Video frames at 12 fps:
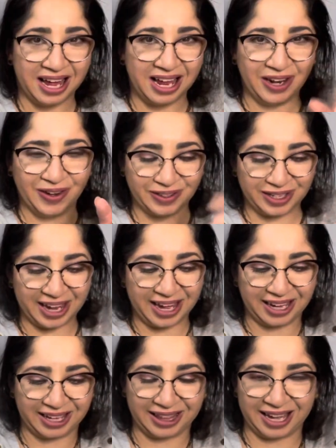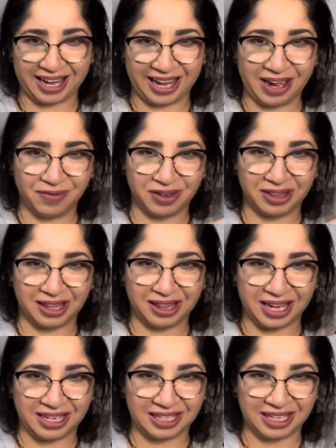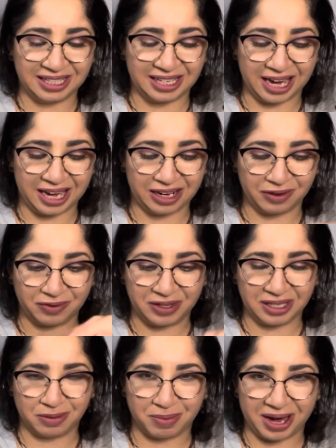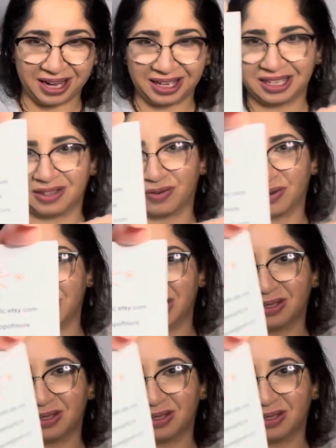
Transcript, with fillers: Looks like that everything that is inside of this bag is from this